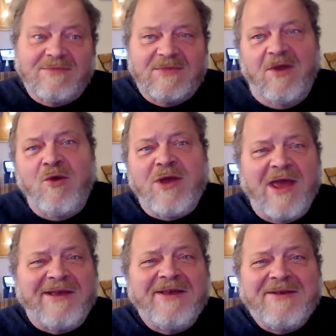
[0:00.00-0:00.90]

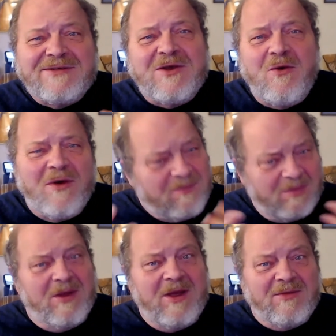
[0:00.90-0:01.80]
Okay, so
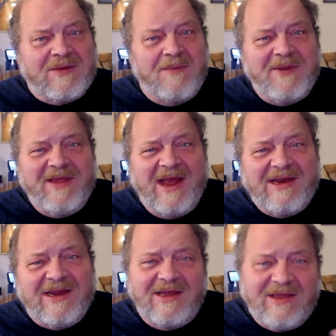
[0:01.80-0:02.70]
something that I
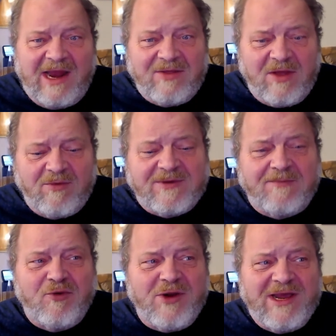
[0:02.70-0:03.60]
did that I thought was a
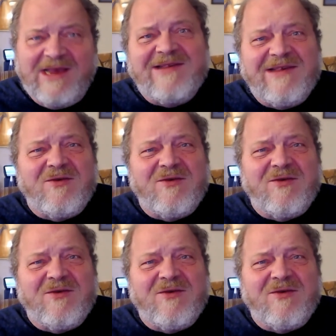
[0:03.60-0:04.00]
pretty easy,